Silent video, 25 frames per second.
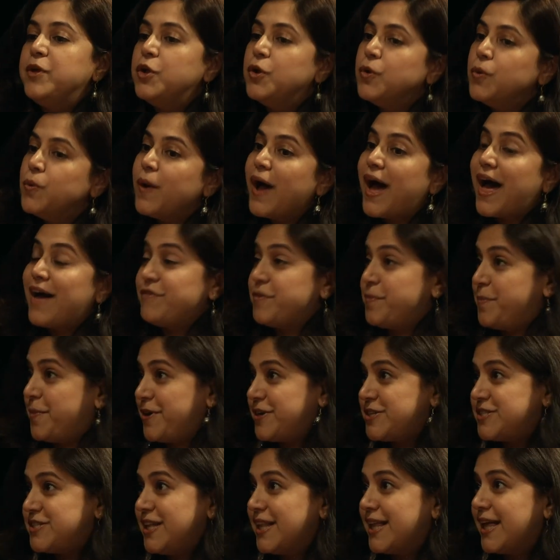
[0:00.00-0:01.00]
you have a
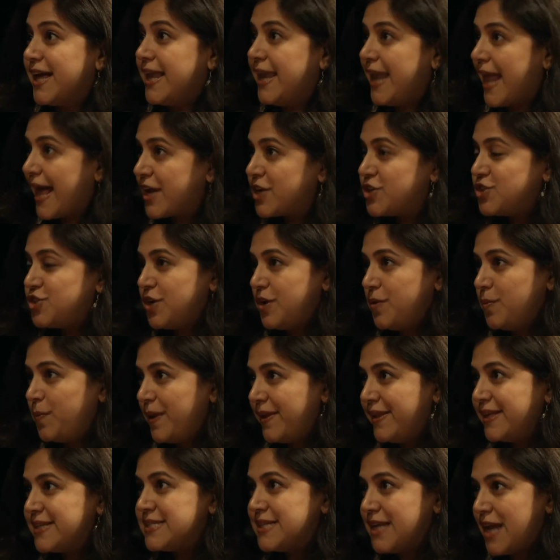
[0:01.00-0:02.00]
personal connection
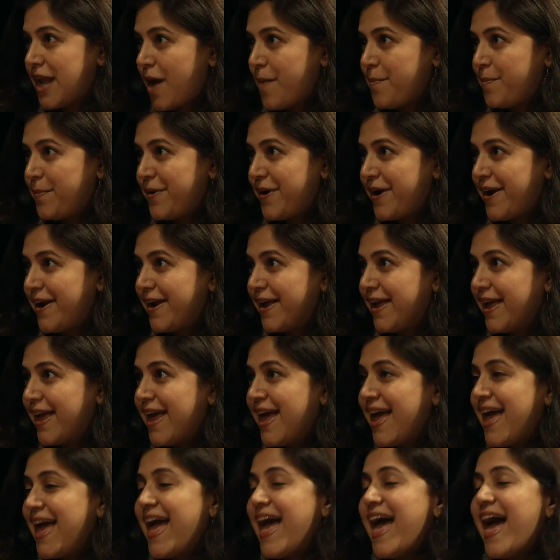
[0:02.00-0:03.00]
with Islam, right?
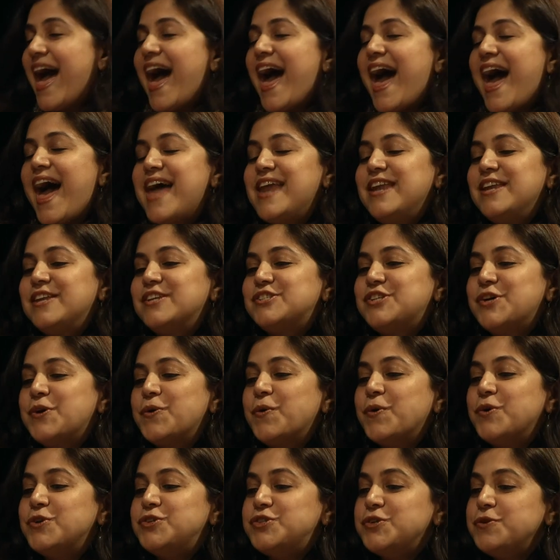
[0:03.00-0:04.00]
Yes. And so,
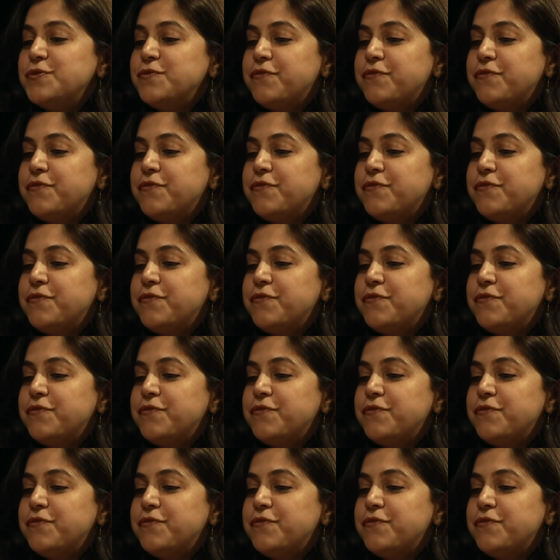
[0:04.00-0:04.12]
could you